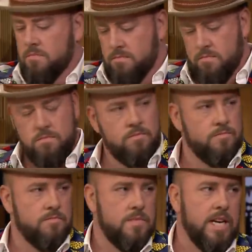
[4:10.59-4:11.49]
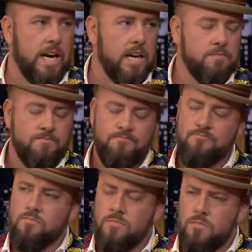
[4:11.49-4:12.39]
I love it. Yeah, yeah, why not?
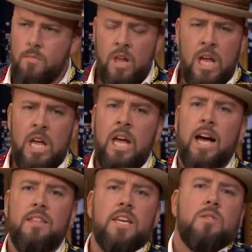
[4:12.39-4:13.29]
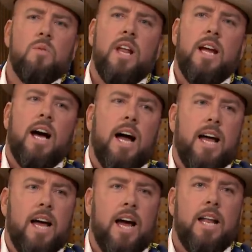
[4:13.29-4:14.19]
Have fun, man. At this wedding, I
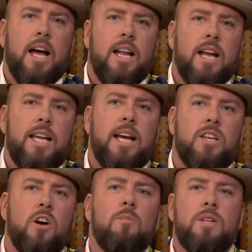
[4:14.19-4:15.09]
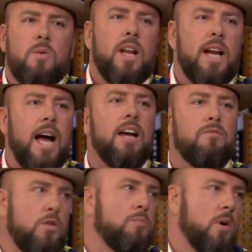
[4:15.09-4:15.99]
at, at Kate and Toby's wedding, I had
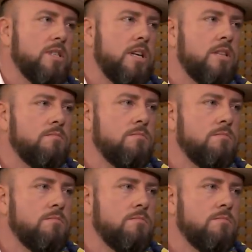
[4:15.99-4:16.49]
food poisoning.